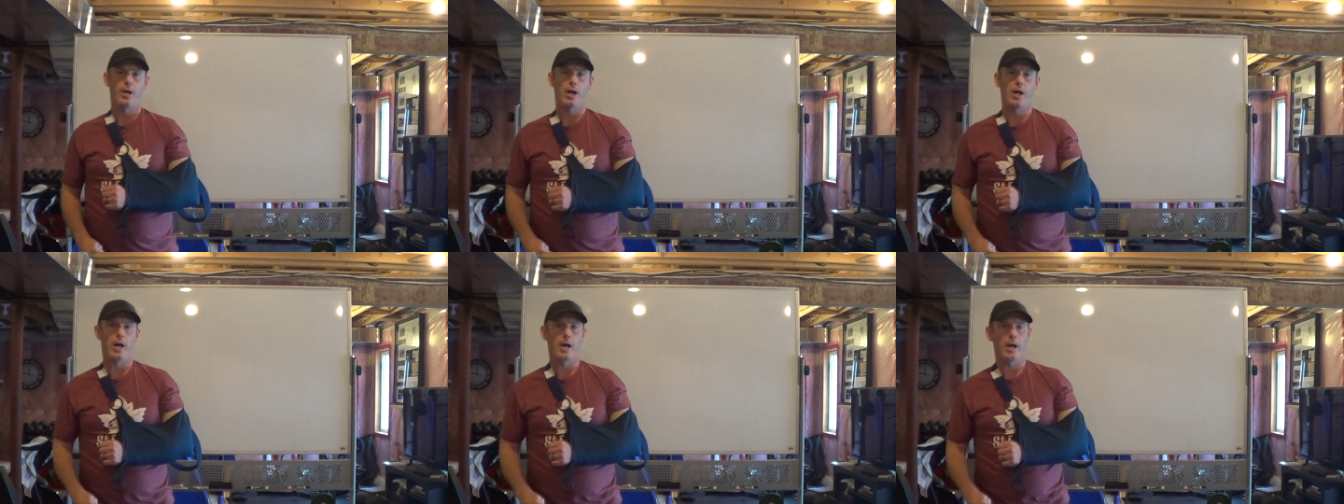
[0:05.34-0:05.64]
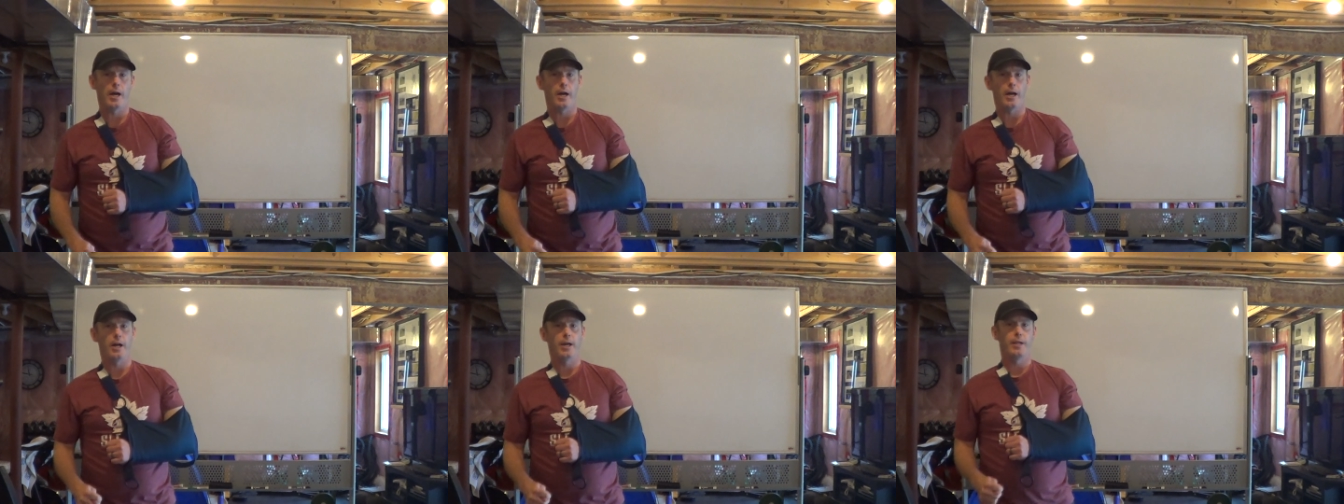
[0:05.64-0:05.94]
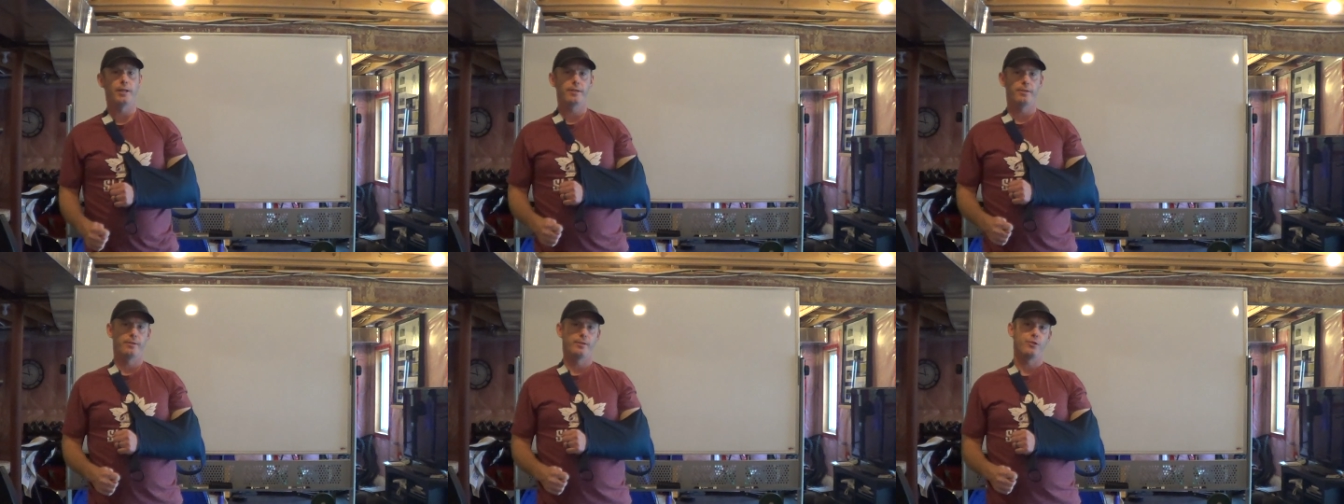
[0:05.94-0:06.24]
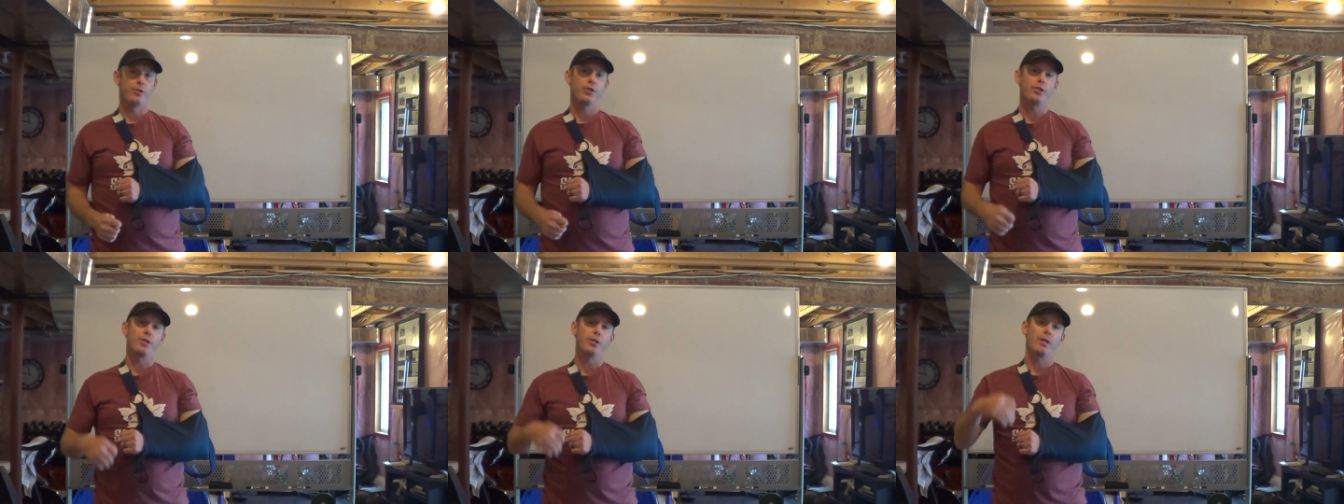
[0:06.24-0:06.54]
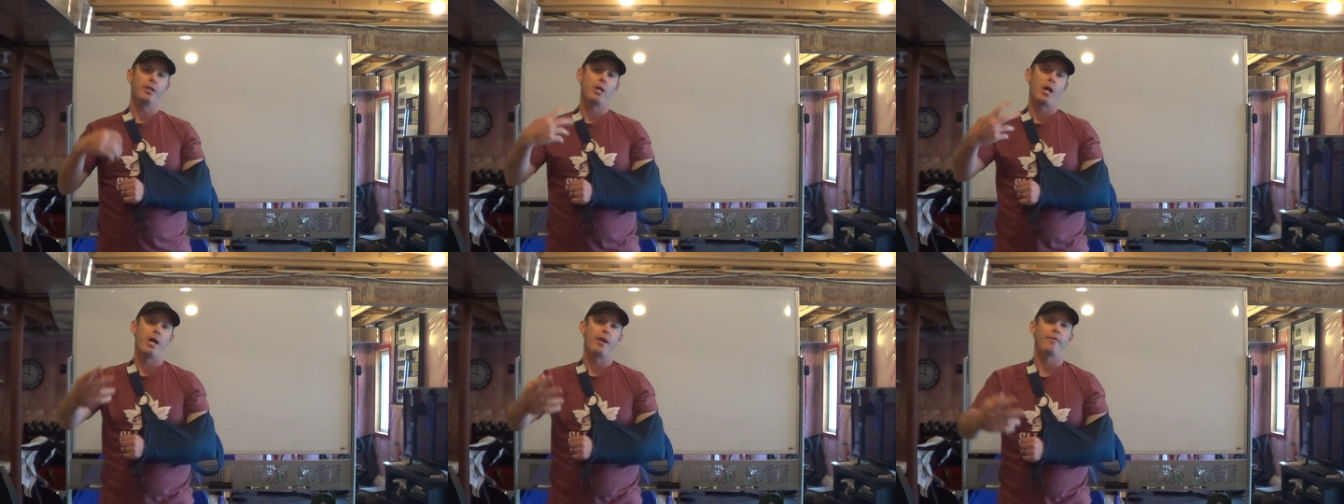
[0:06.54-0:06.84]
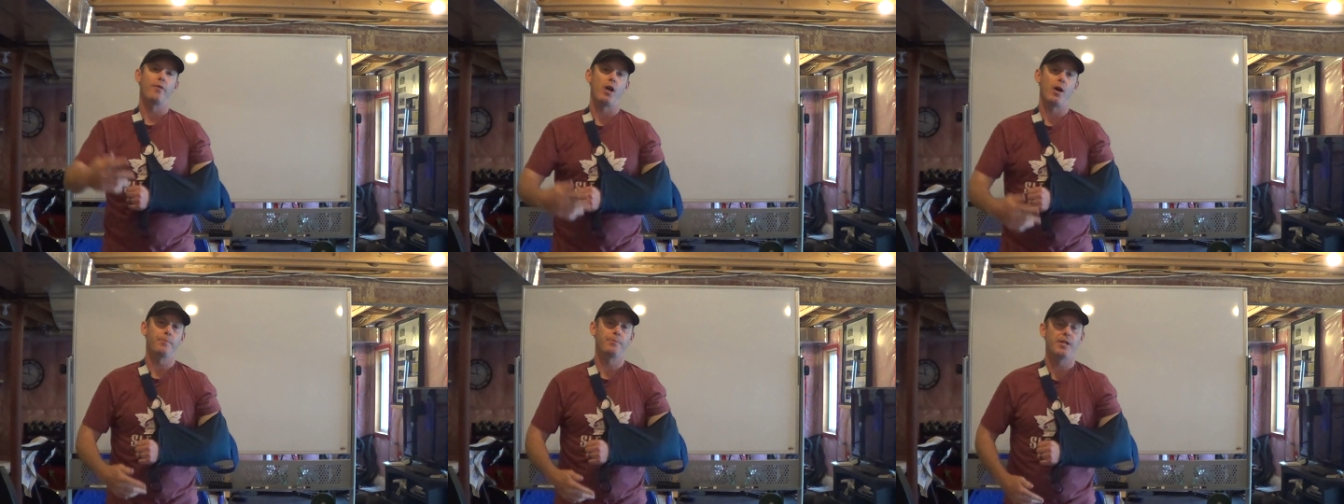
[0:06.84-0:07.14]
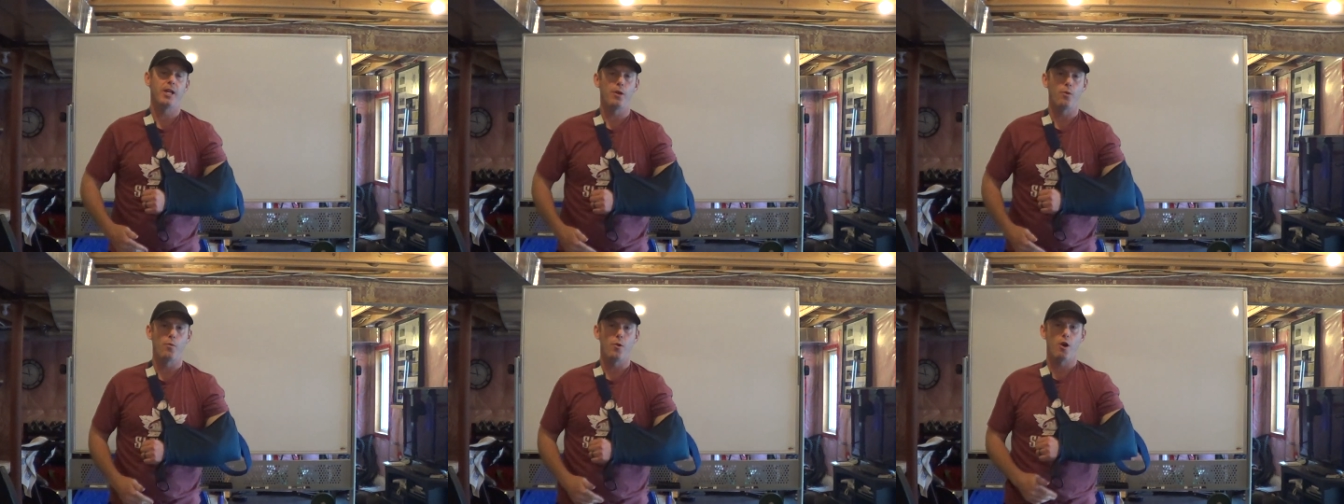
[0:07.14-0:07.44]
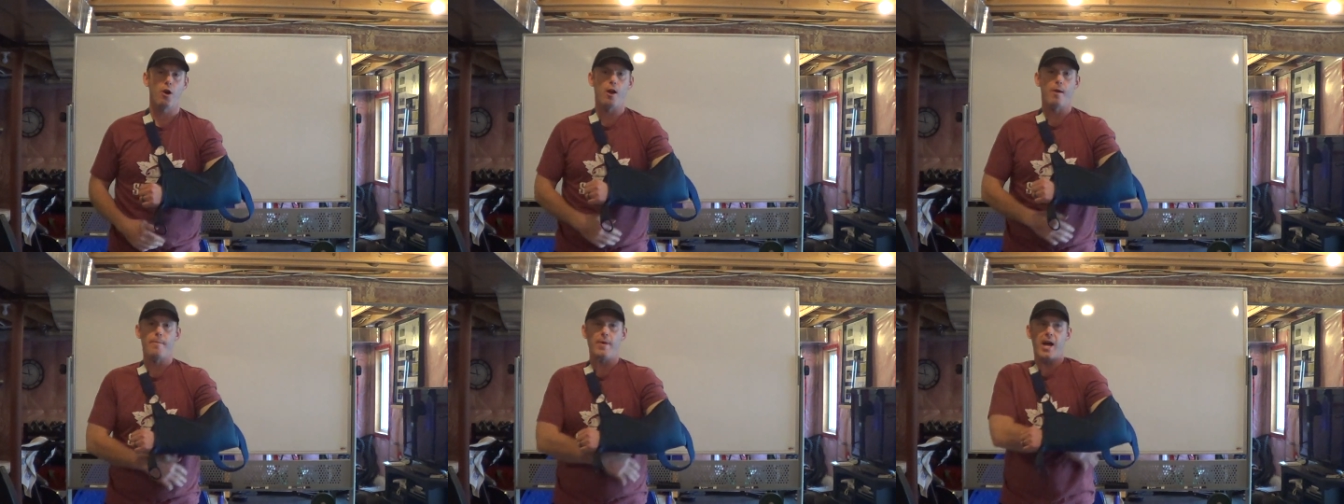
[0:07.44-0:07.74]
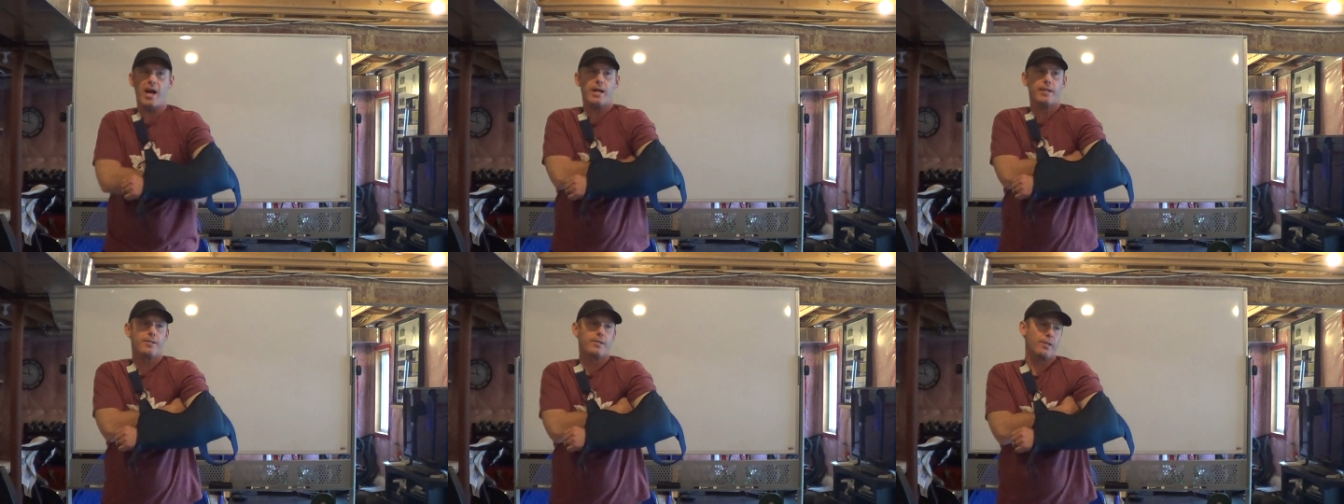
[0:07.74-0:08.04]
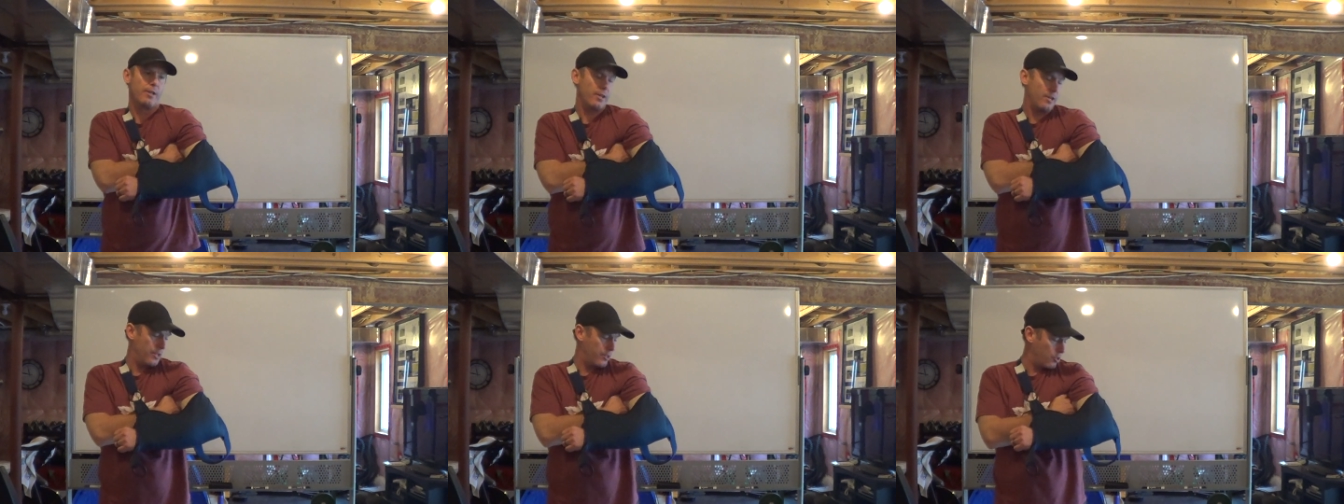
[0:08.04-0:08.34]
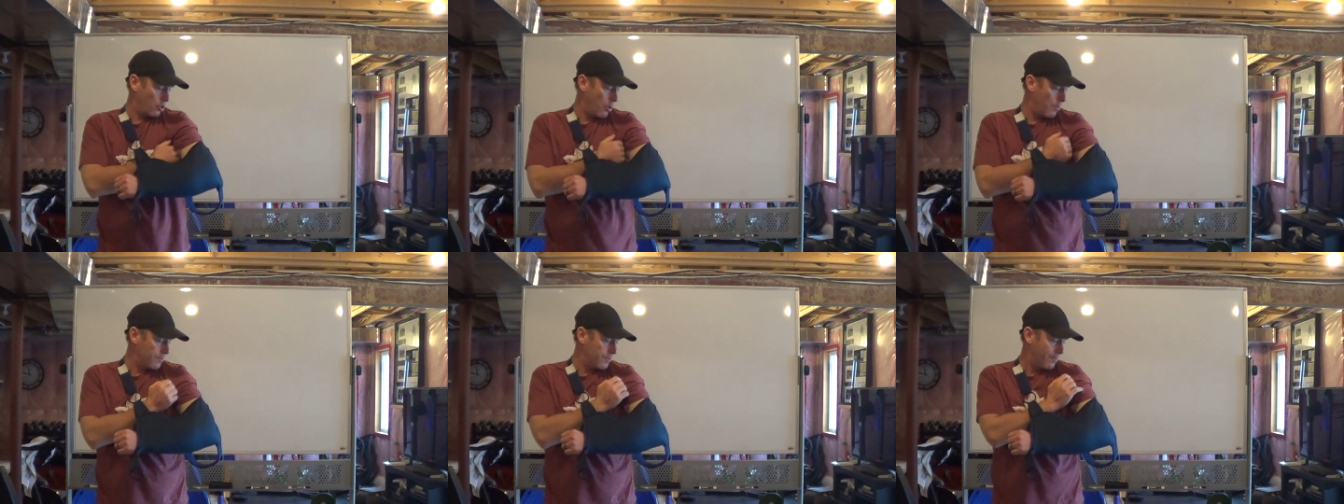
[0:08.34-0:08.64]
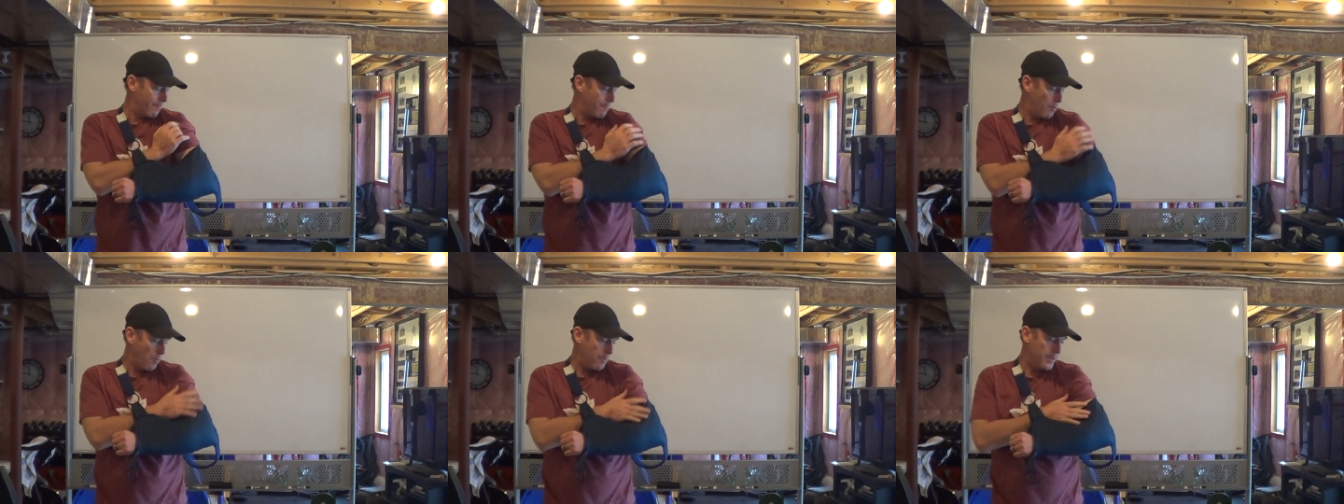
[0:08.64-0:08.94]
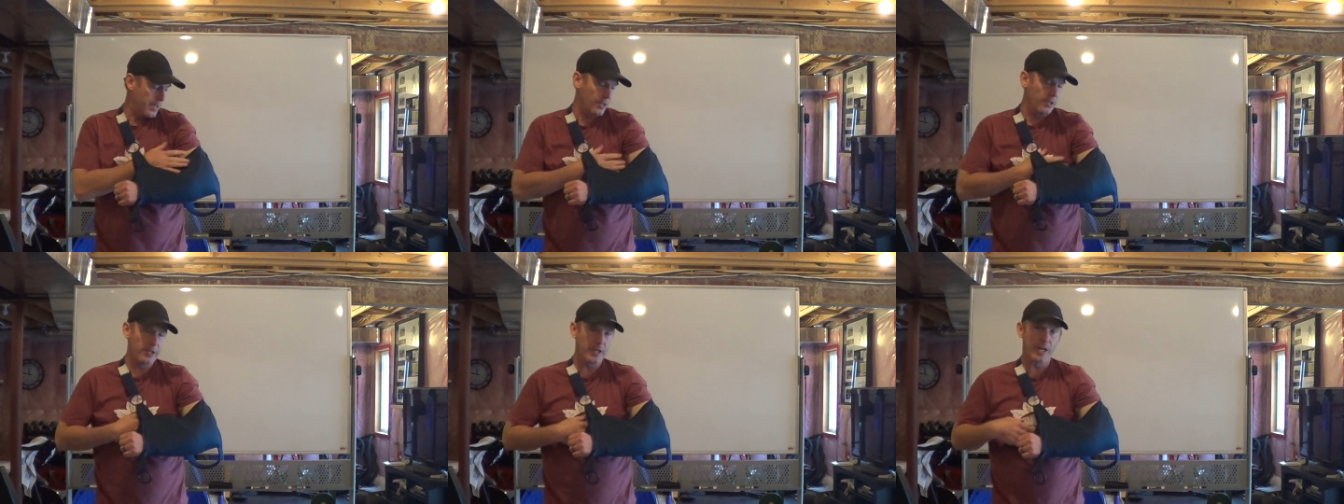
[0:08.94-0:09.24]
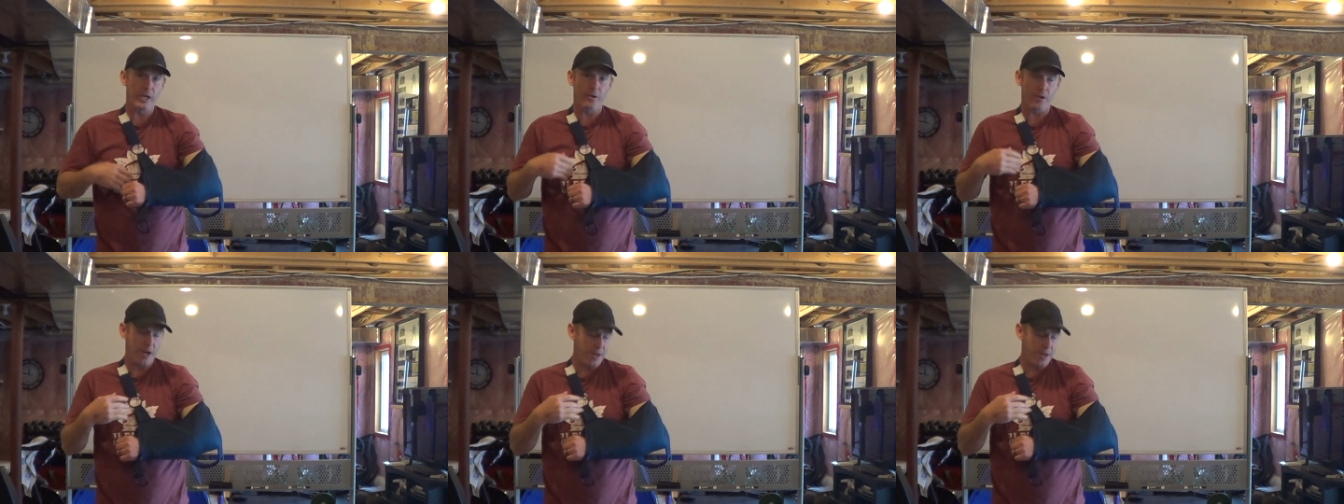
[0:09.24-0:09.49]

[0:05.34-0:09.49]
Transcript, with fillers: Uh, just a kind of an update of where I'm at uh, in terms of mobility or